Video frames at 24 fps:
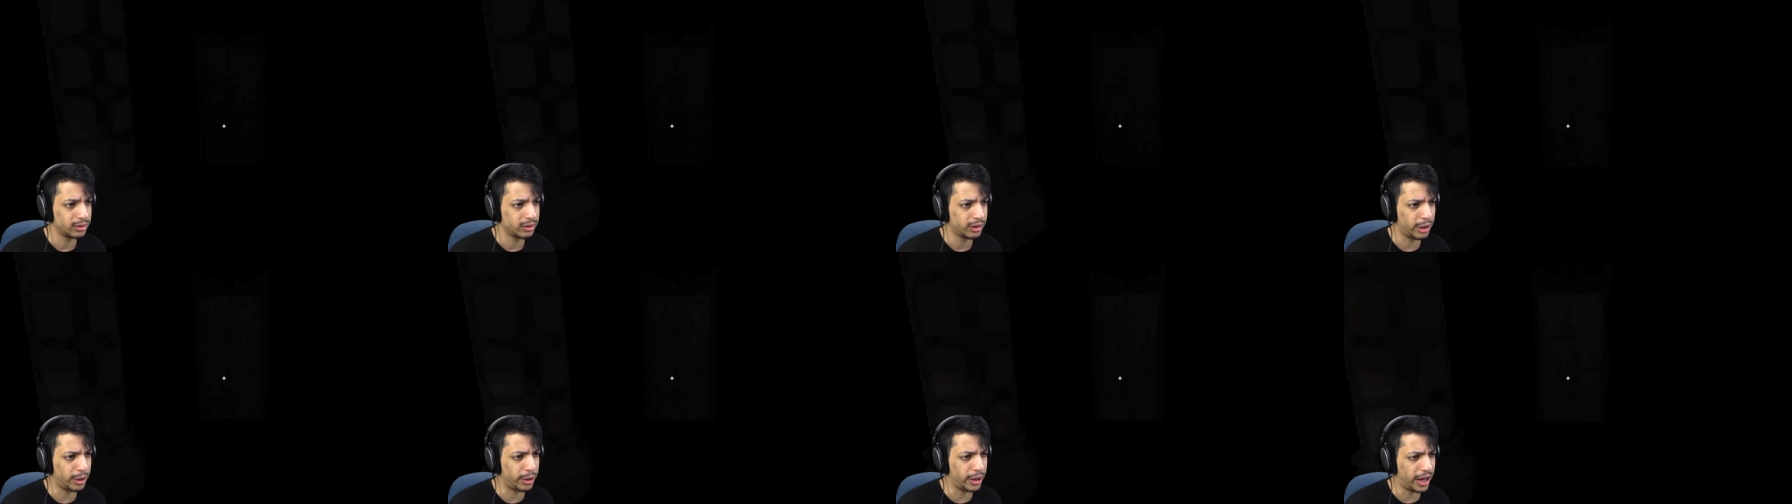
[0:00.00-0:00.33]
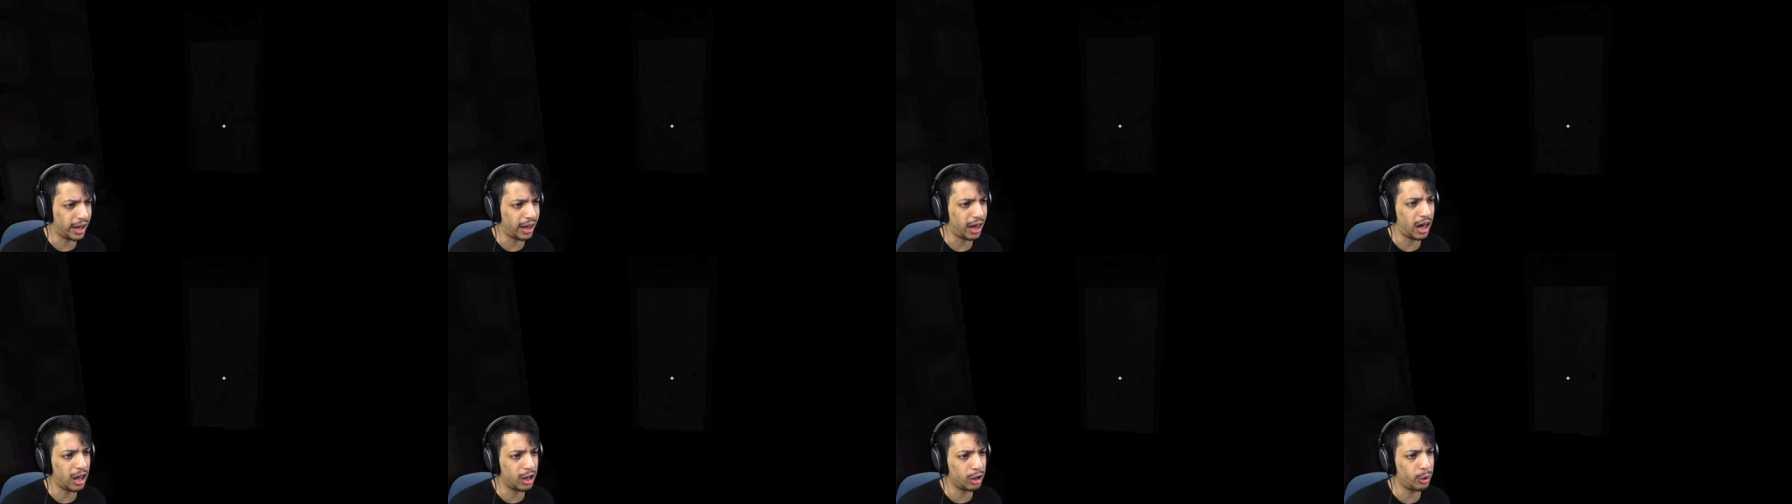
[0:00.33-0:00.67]
Oh,
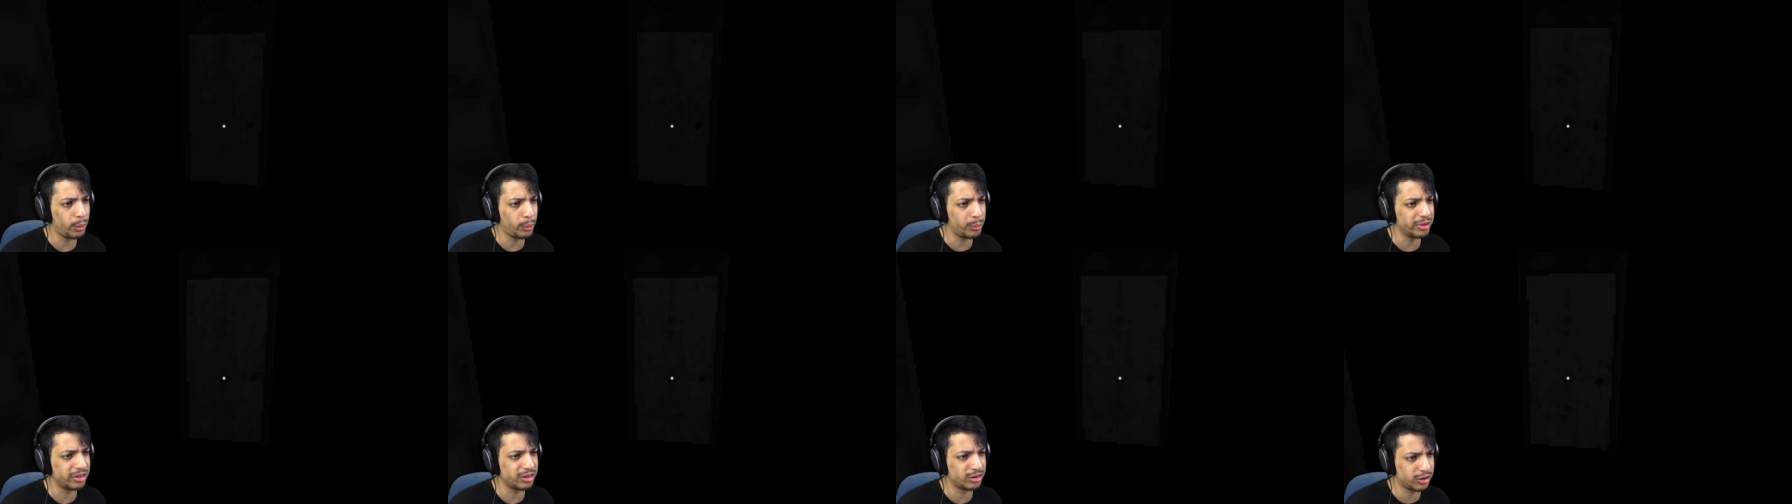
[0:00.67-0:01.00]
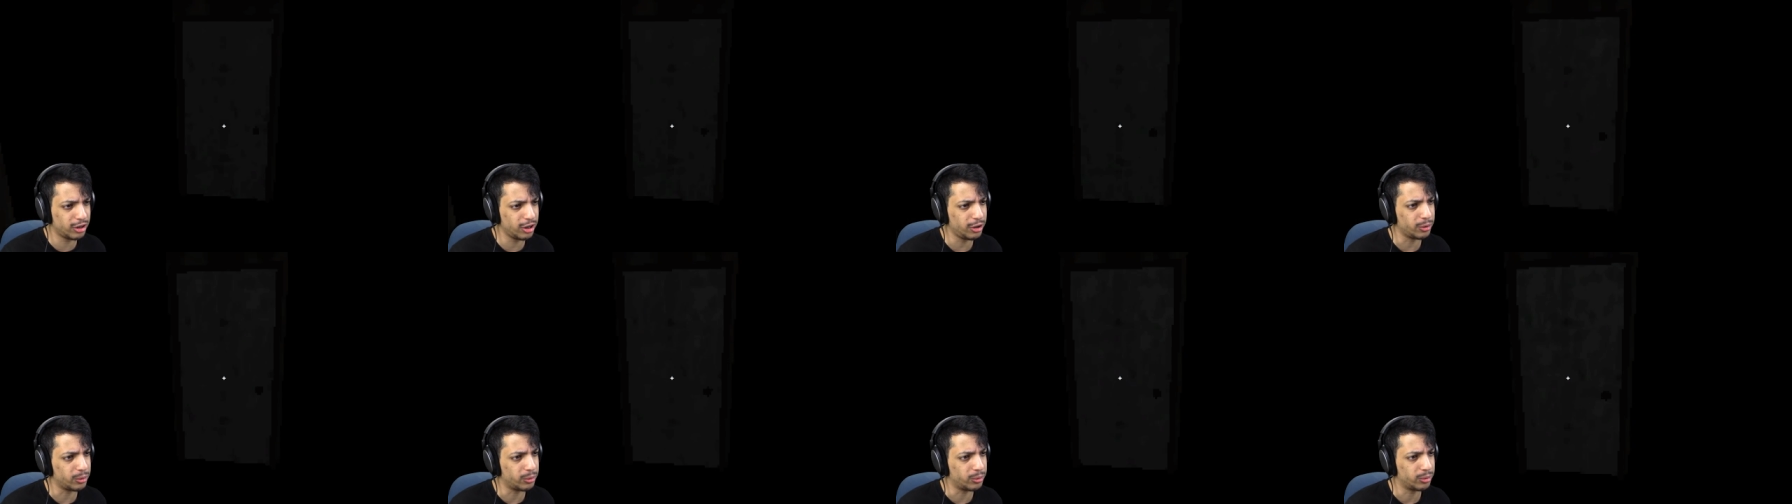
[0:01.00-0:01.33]
I'll always
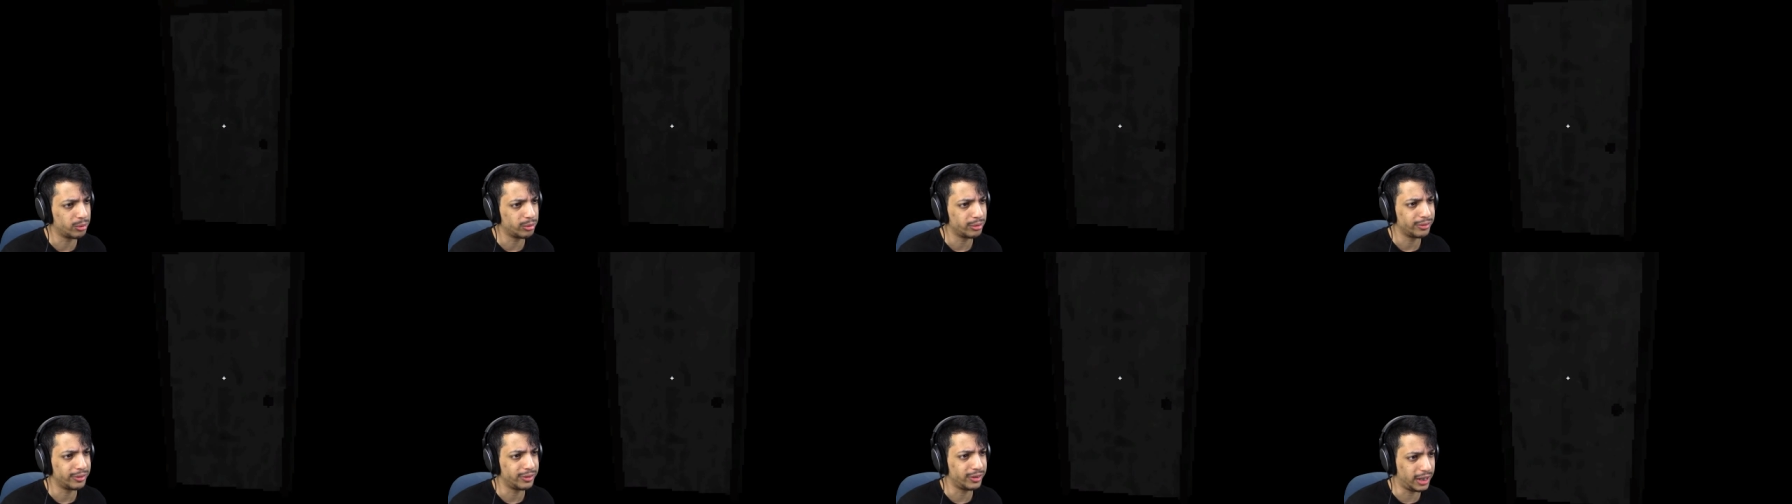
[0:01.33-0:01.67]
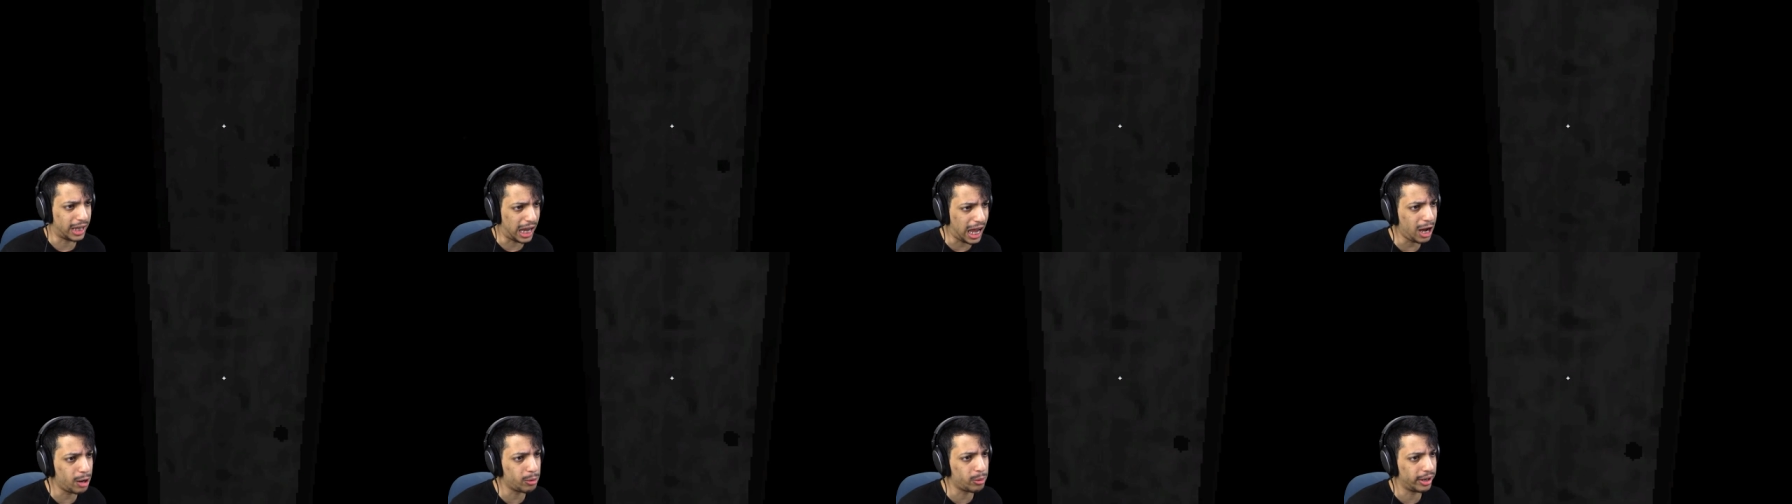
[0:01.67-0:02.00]
do.
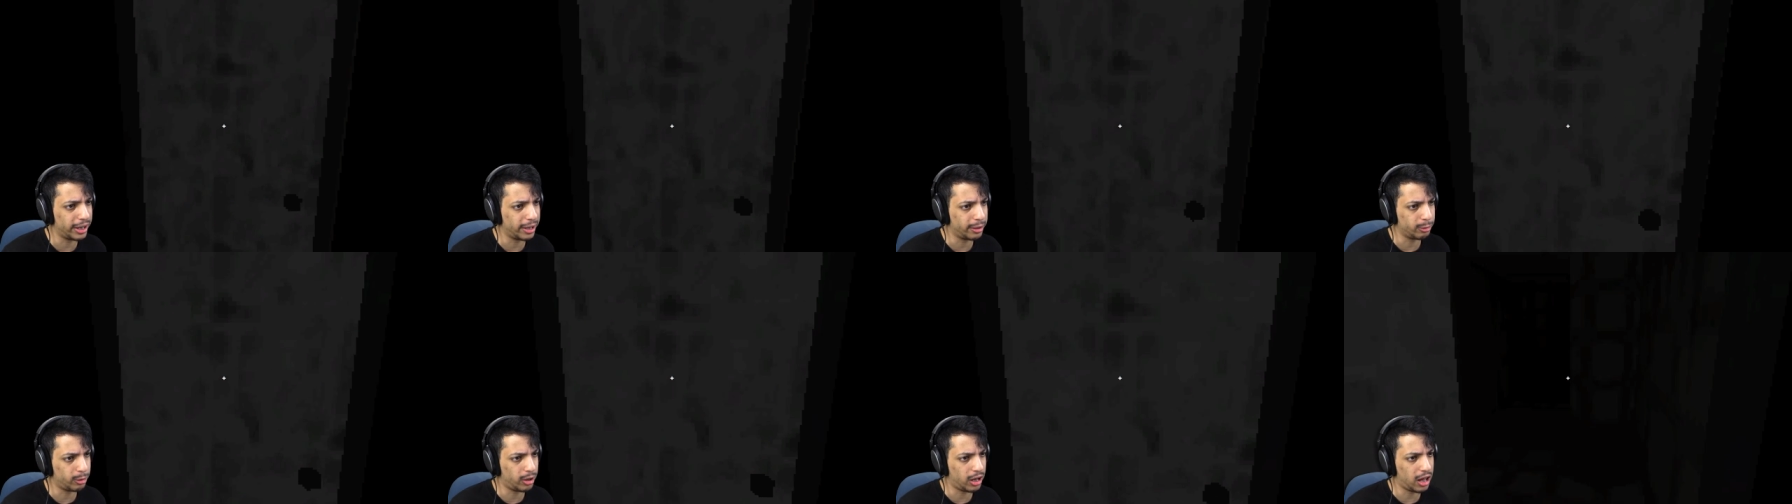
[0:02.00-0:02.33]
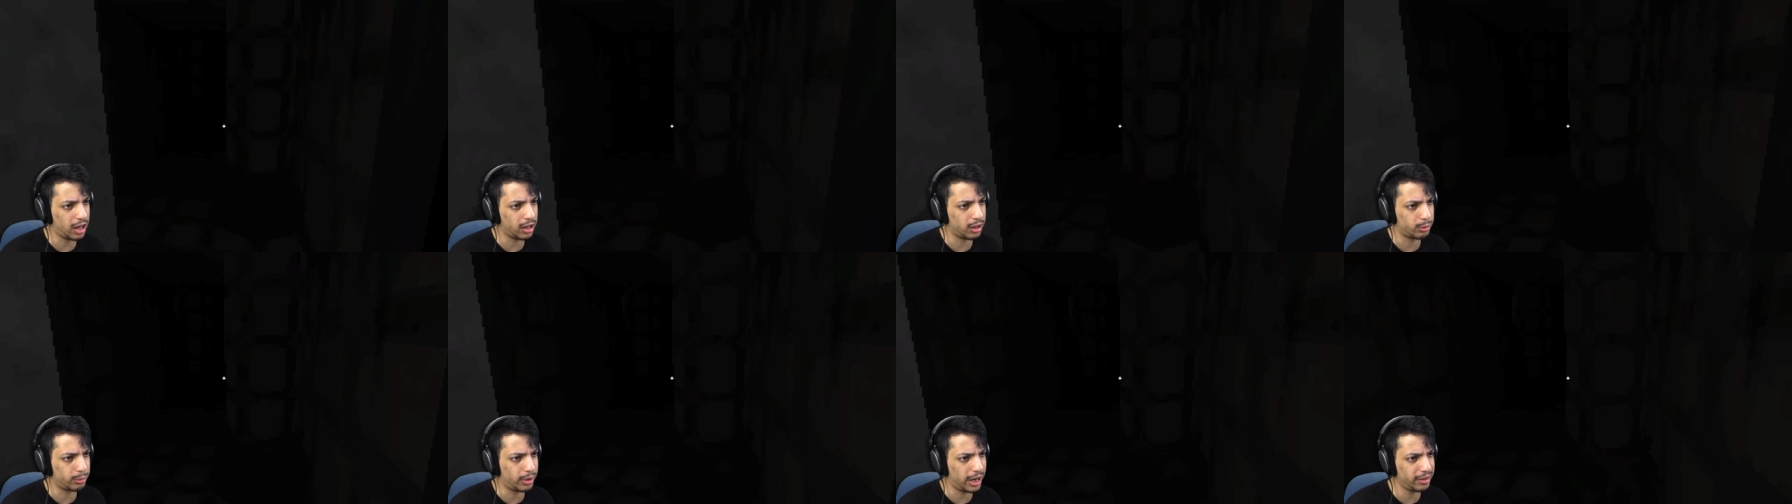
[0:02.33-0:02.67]
Now
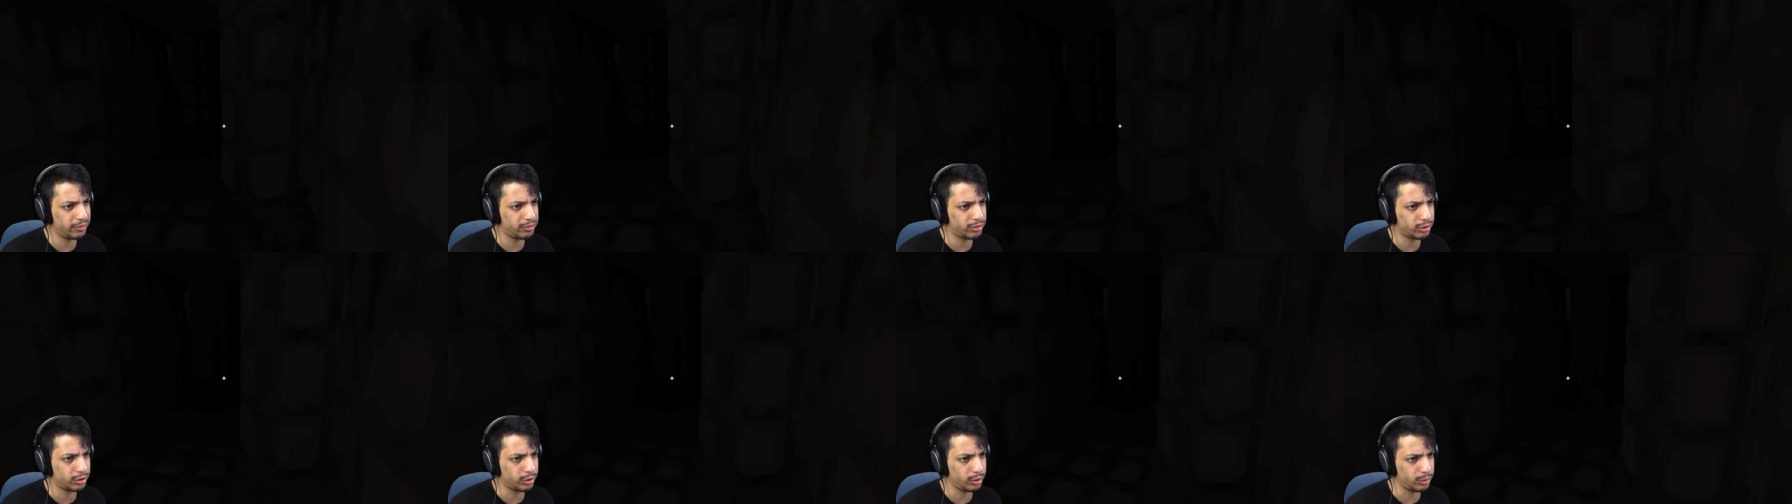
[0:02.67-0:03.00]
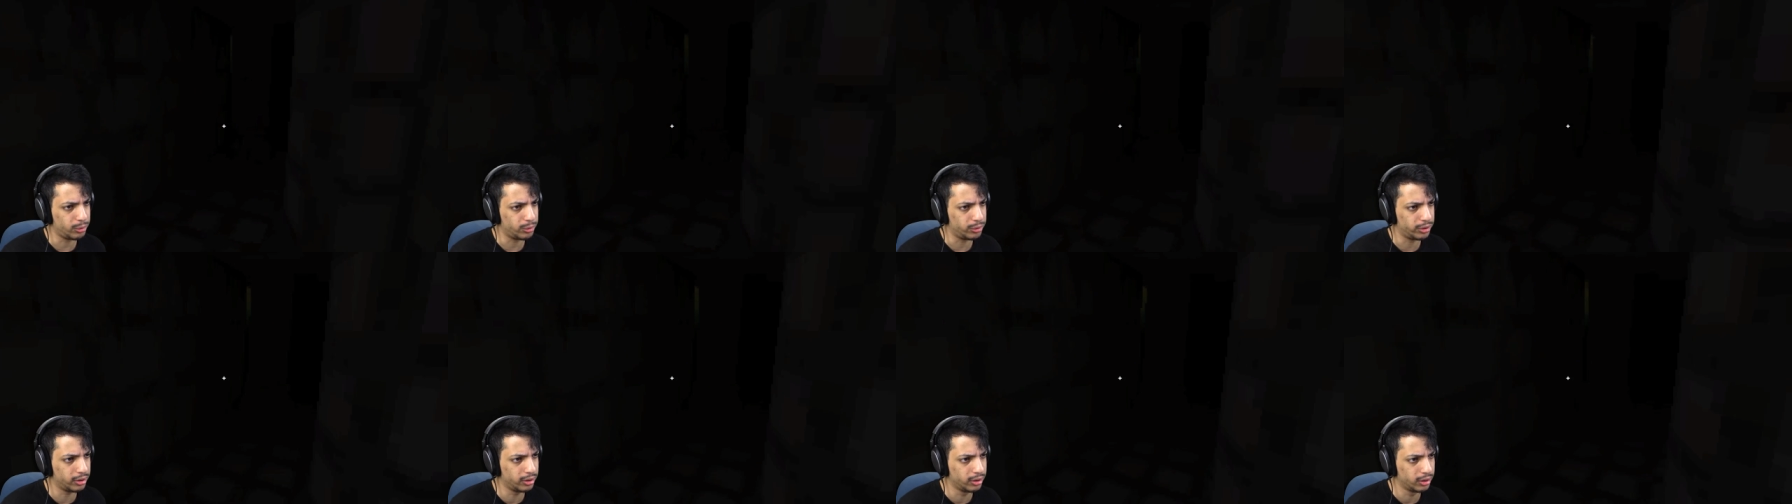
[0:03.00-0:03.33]
I'll arrive
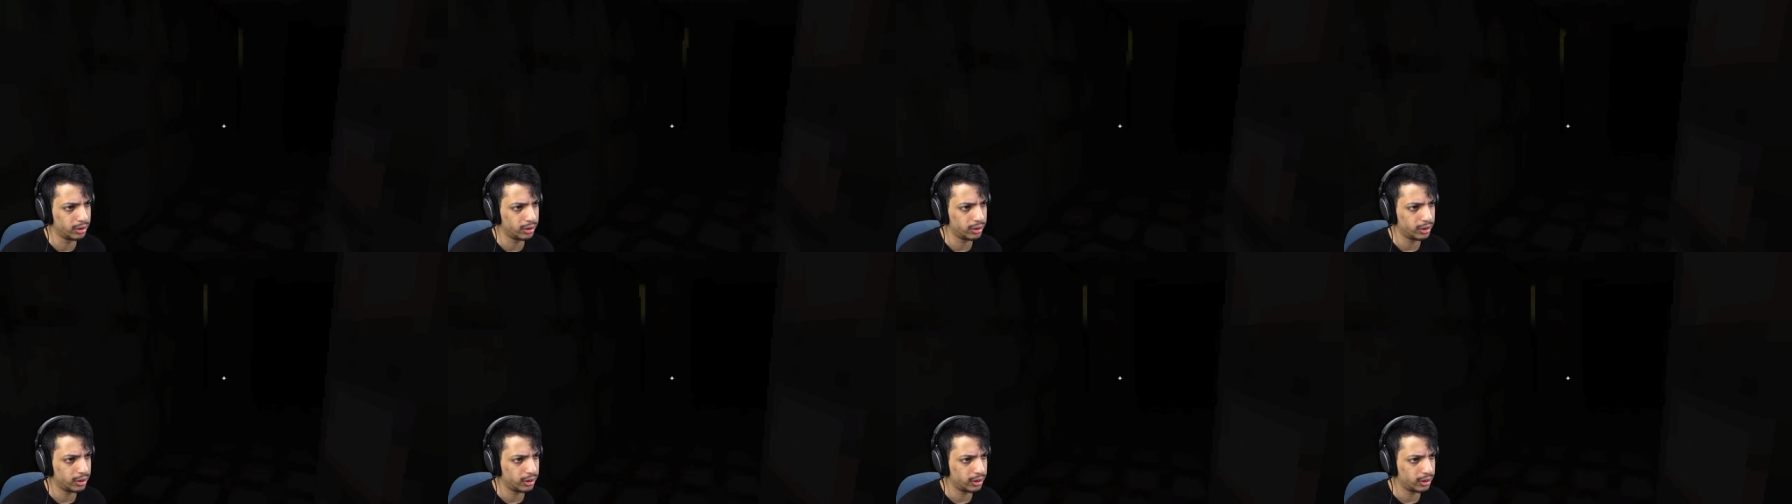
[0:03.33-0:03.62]
soon.